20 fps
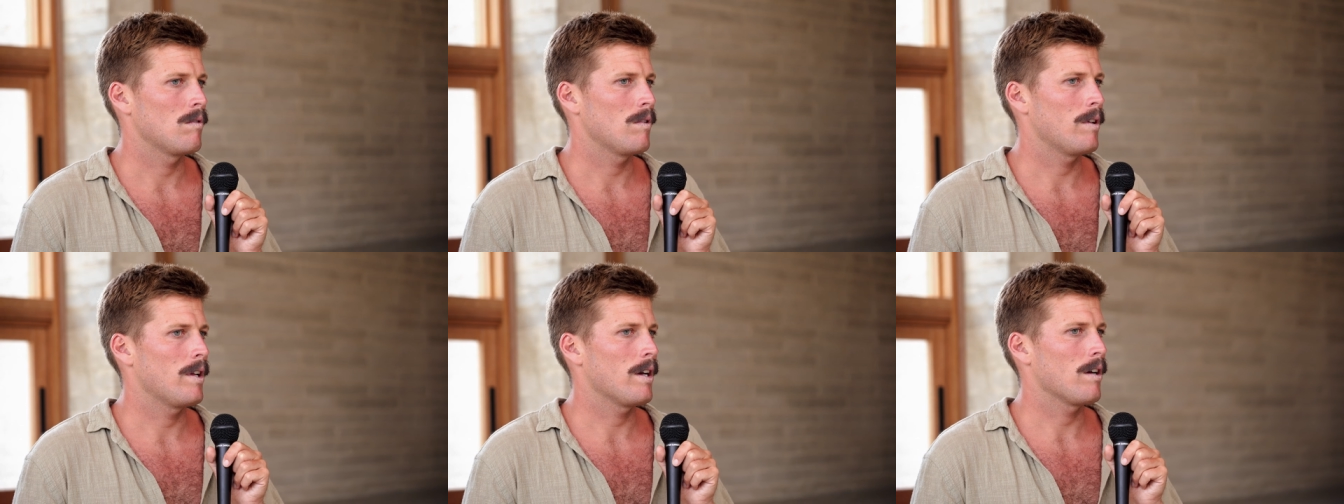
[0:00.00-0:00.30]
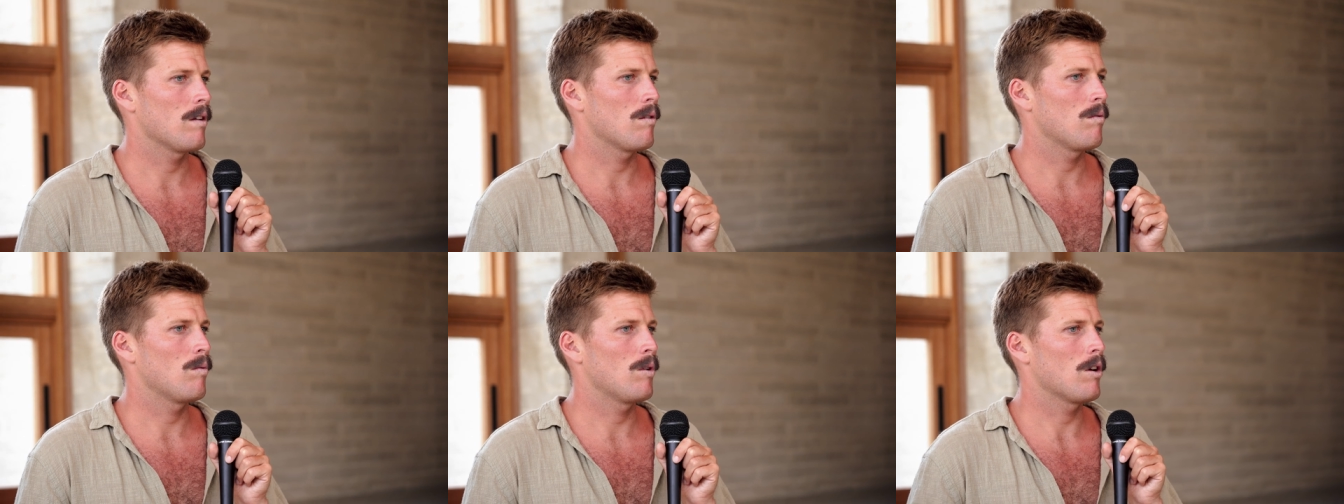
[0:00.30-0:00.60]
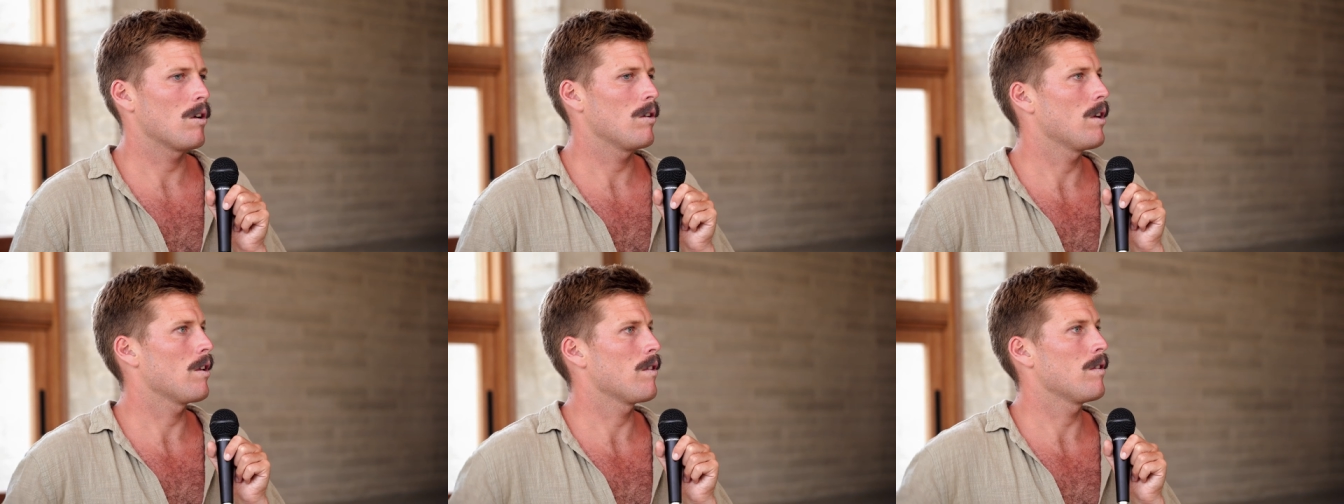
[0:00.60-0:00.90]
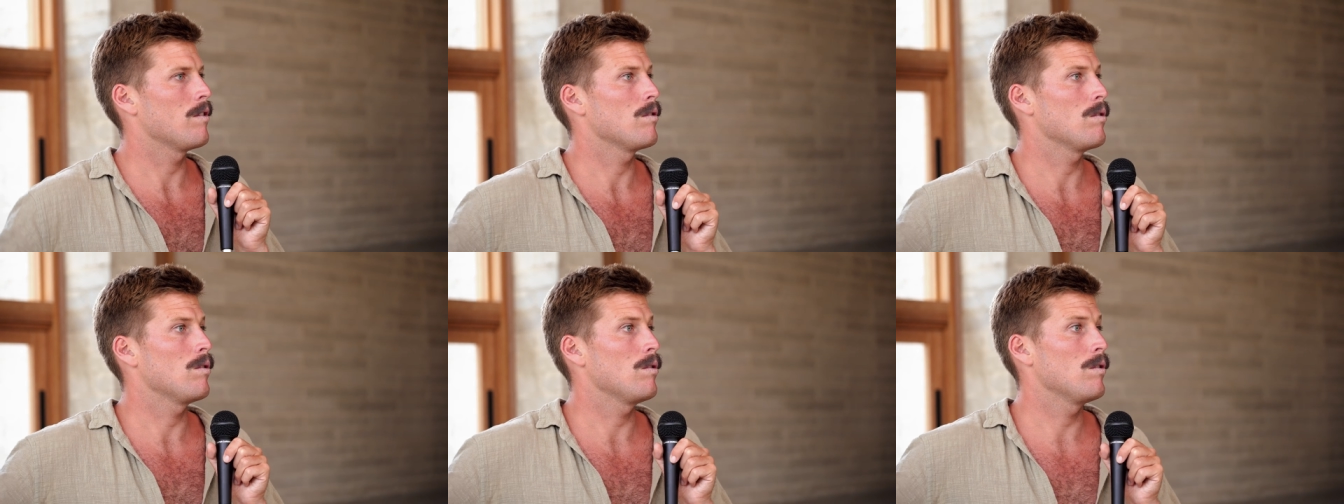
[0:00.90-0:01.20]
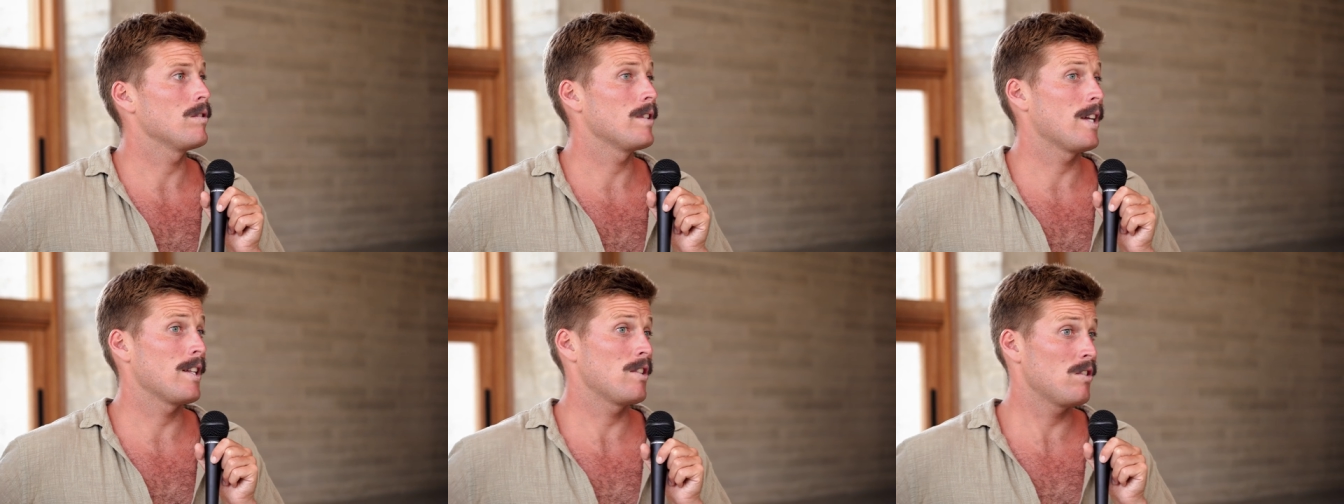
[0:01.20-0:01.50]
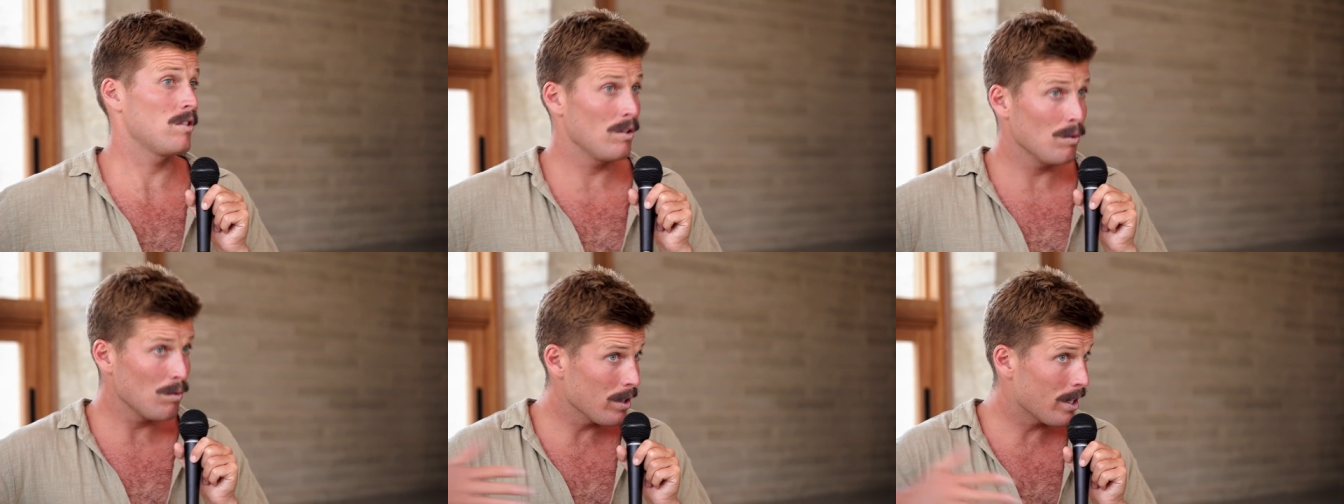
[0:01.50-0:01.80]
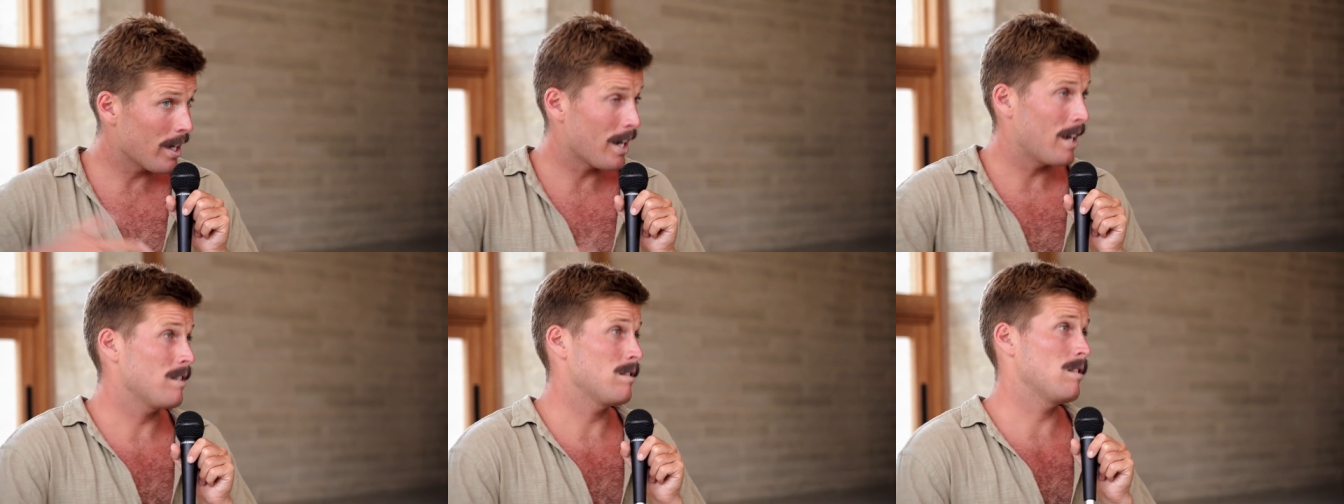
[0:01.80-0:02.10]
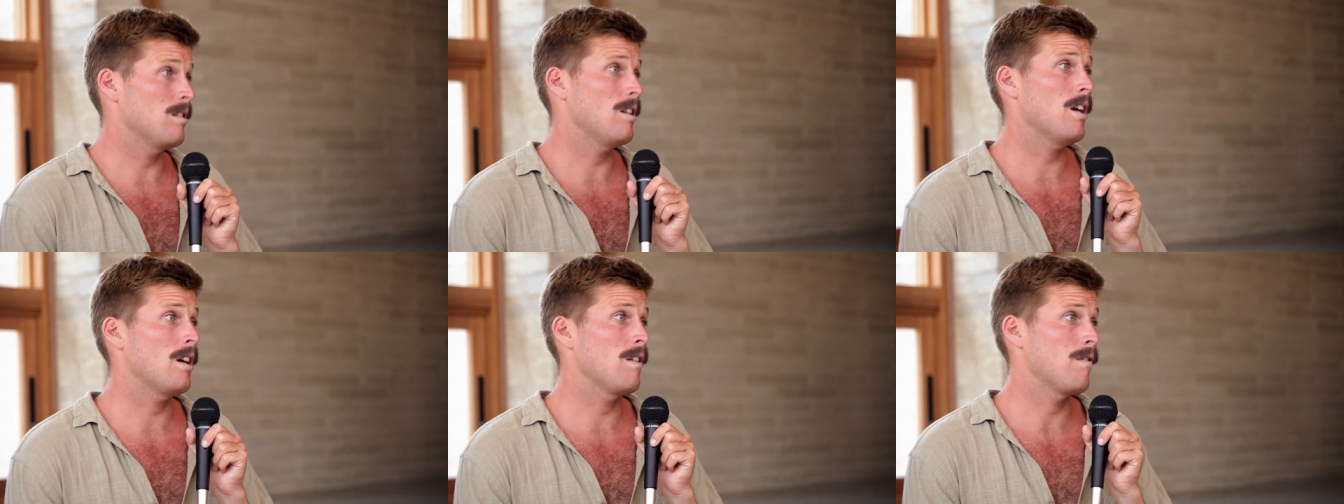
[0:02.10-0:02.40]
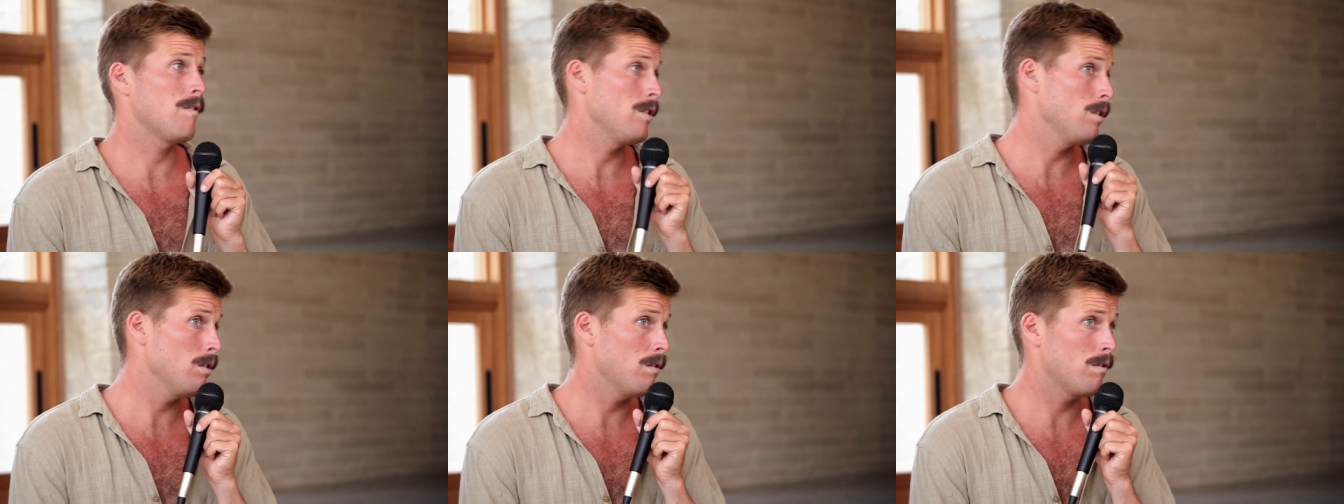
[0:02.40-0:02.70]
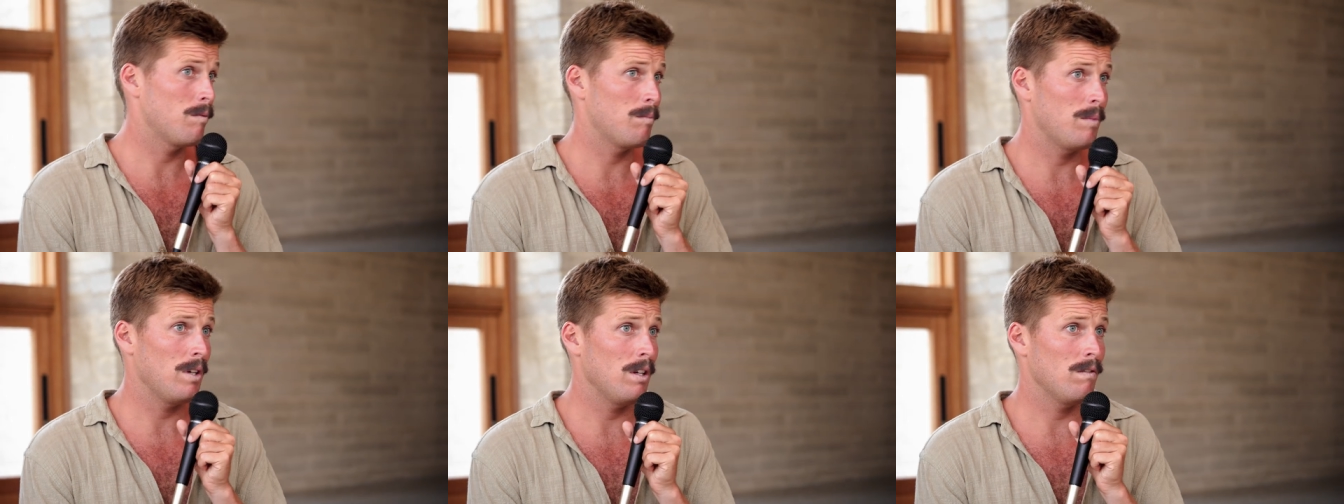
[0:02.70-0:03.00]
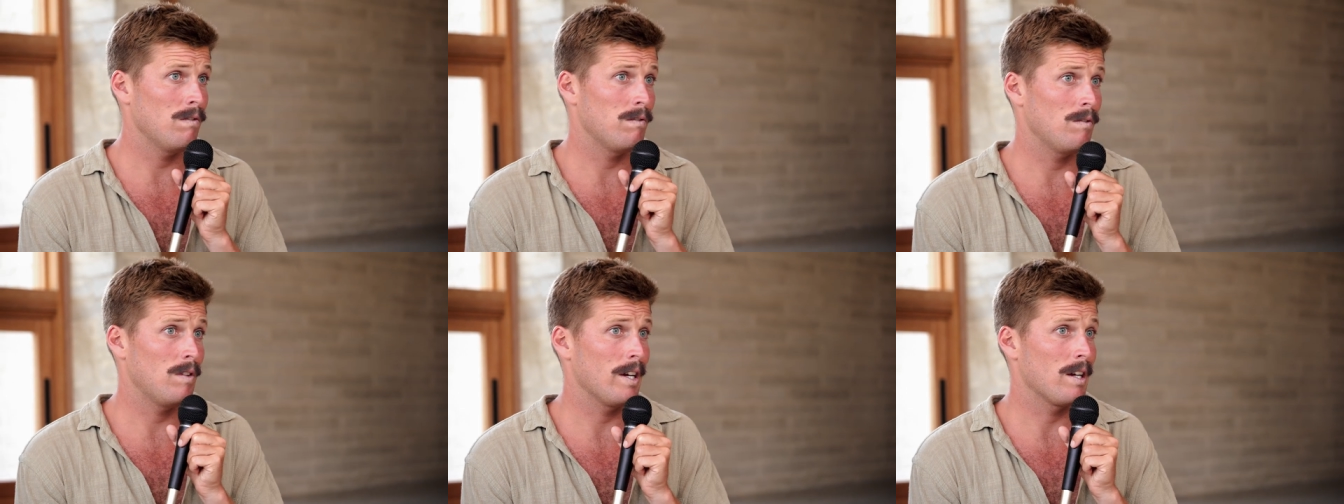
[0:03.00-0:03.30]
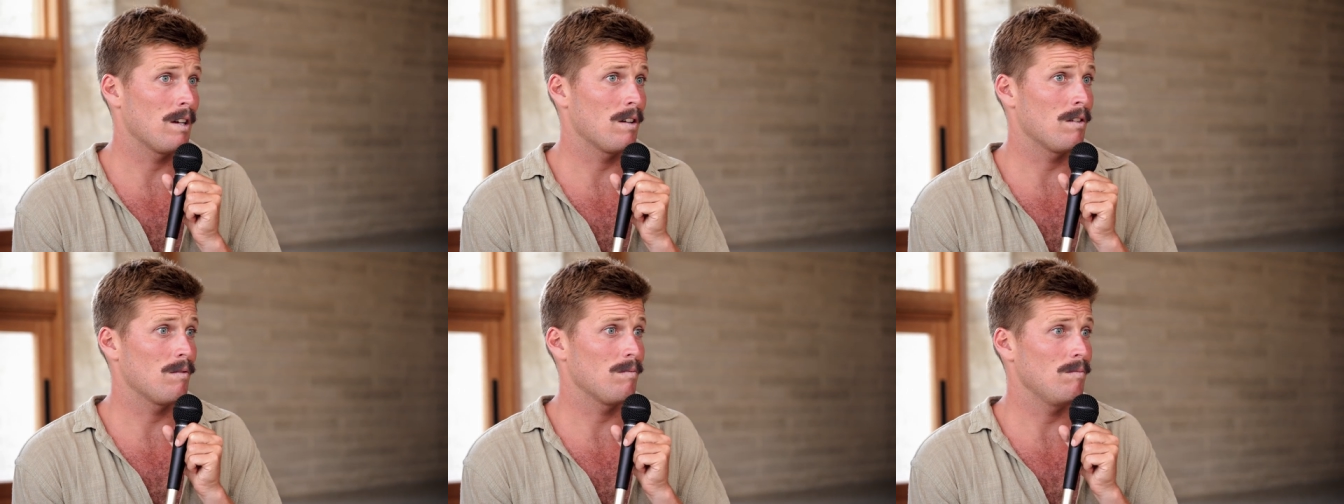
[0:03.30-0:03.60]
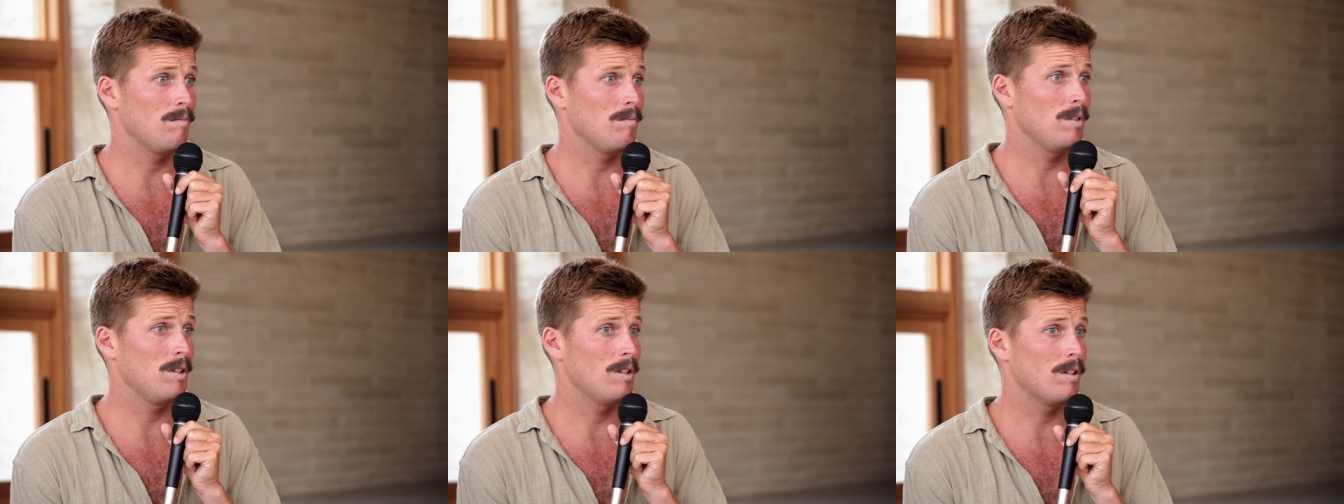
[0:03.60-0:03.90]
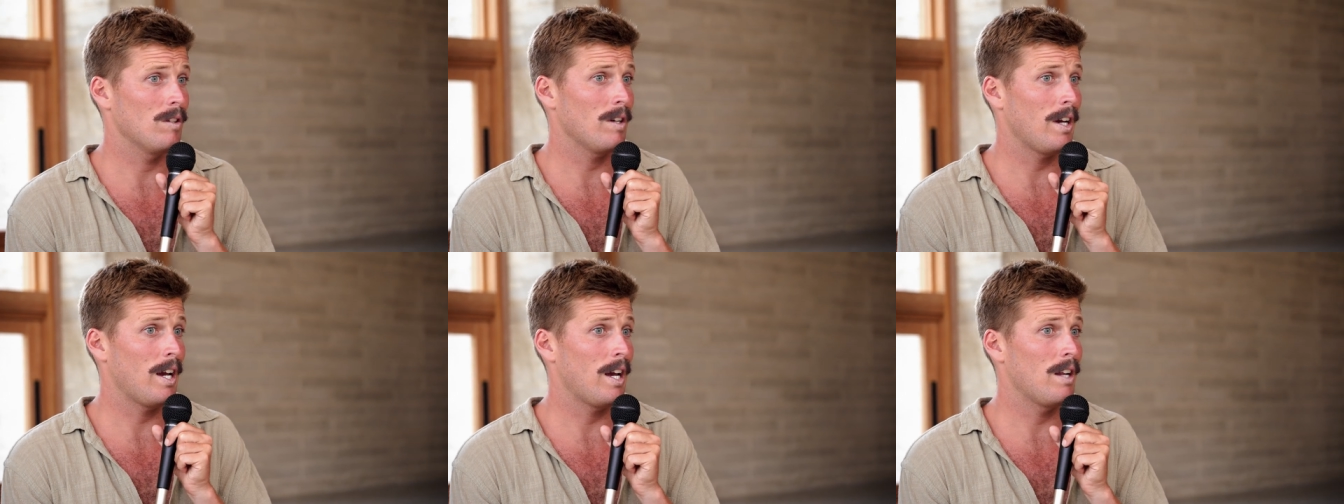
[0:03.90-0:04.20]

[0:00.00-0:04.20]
like well, oh, I got nothing to lose. That's still the case today for you, for me, like mm, you know,